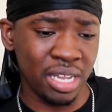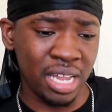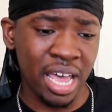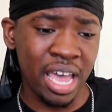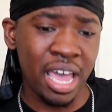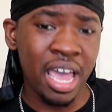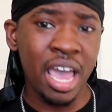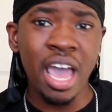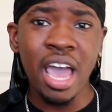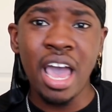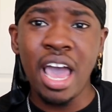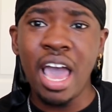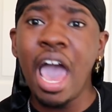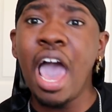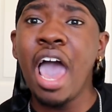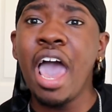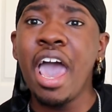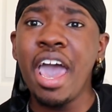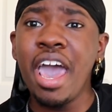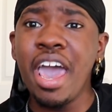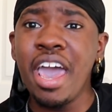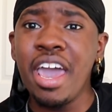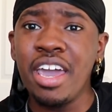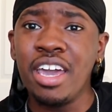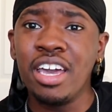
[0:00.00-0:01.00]
Like,
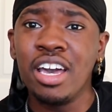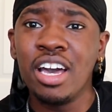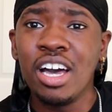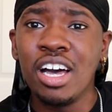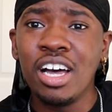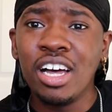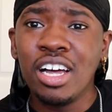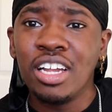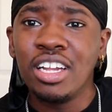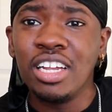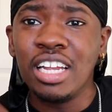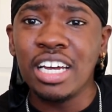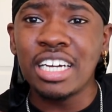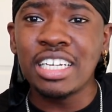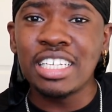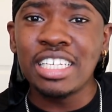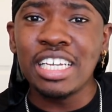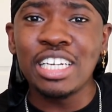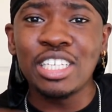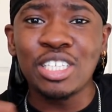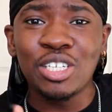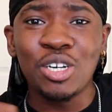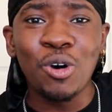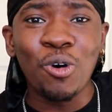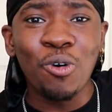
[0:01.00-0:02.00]
hey, look at
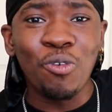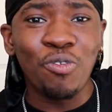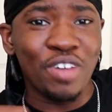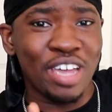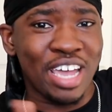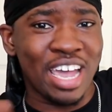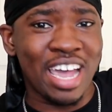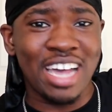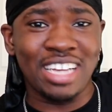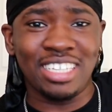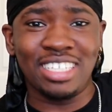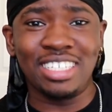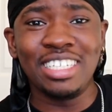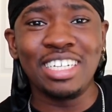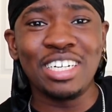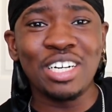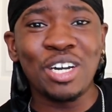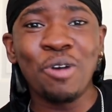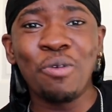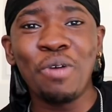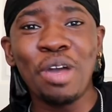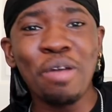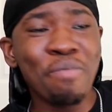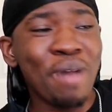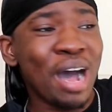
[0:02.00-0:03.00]
this goofy ass
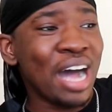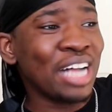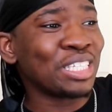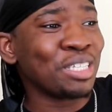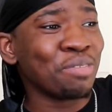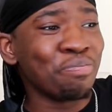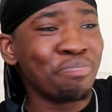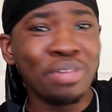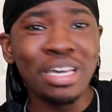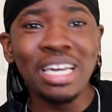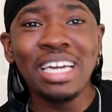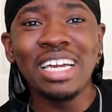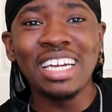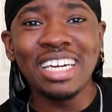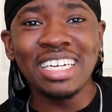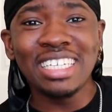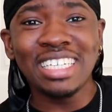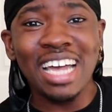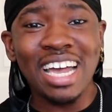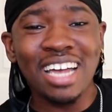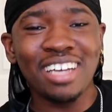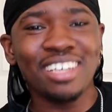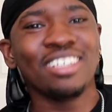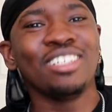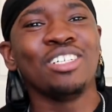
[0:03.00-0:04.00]
nigga. We about to beat his,
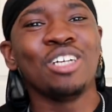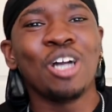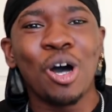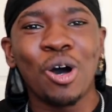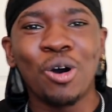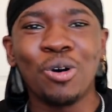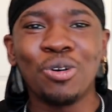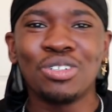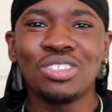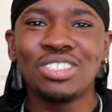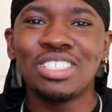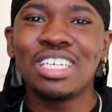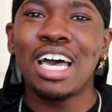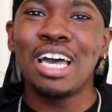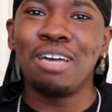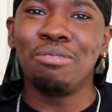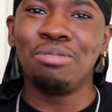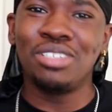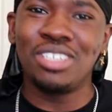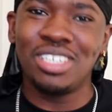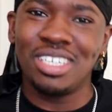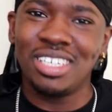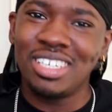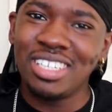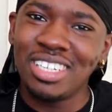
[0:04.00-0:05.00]
you know, type
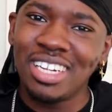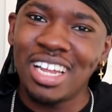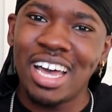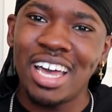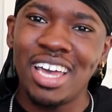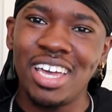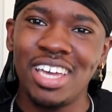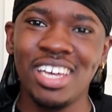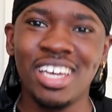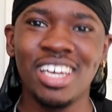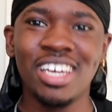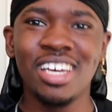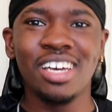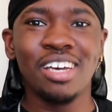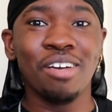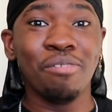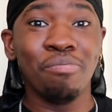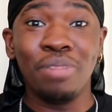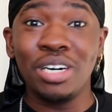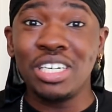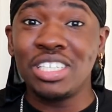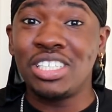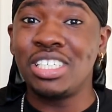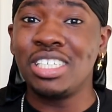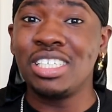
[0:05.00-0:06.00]
shit. Like,
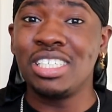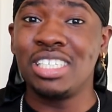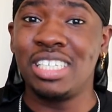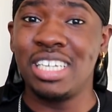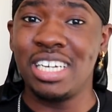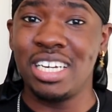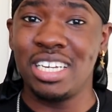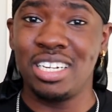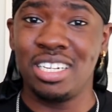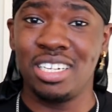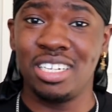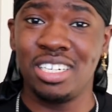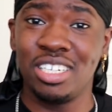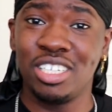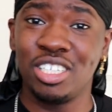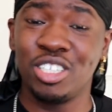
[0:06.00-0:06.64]
but she did it.